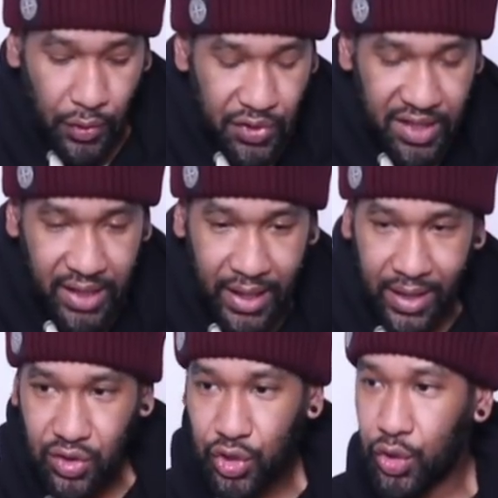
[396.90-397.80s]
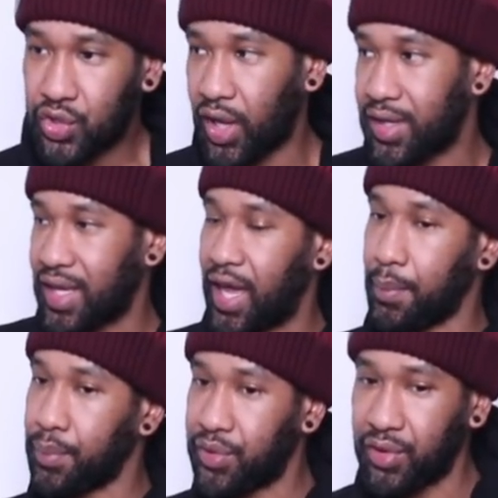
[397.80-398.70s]
You've seen that, that's two size
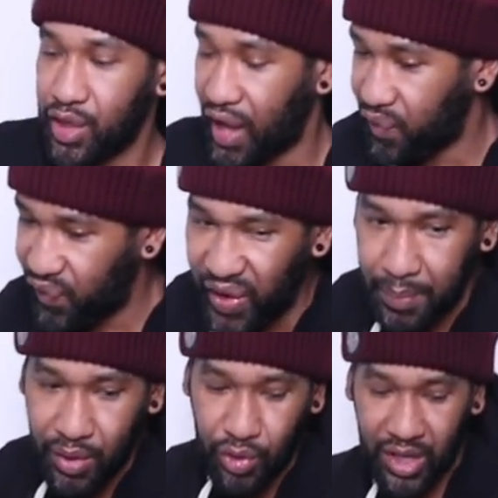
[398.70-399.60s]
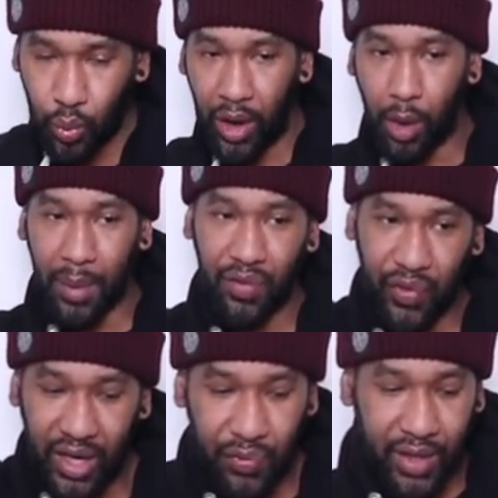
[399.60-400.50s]
M's that fit me really well. But the
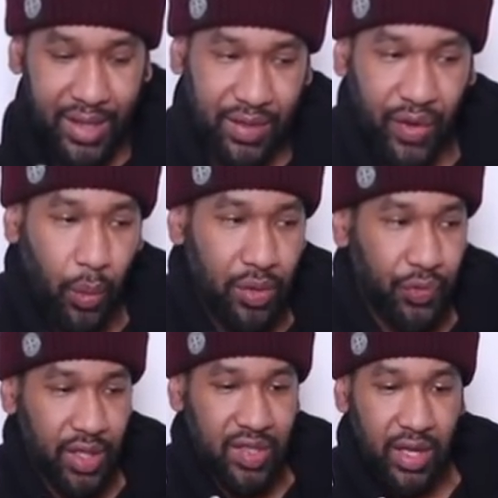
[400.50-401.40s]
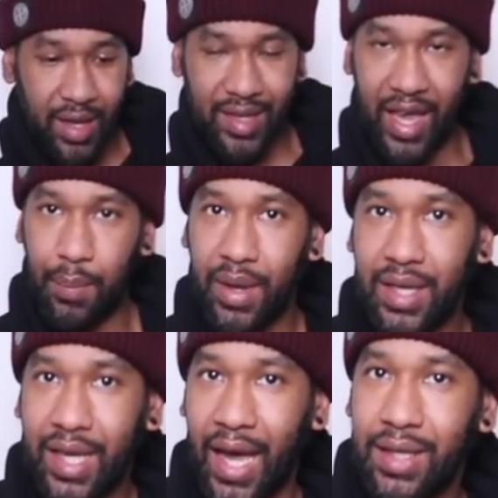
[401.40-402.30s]
funny thing is, if I went for the size M
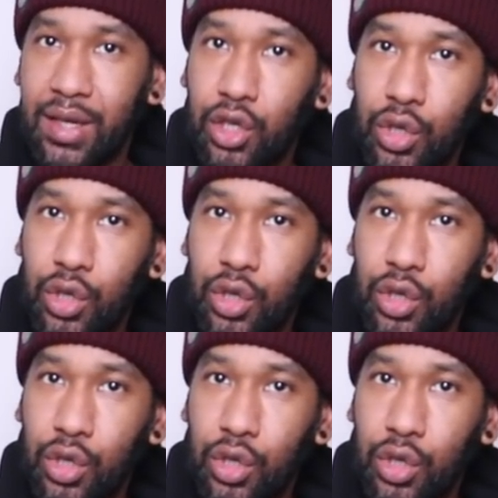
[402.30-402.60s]
in the Canada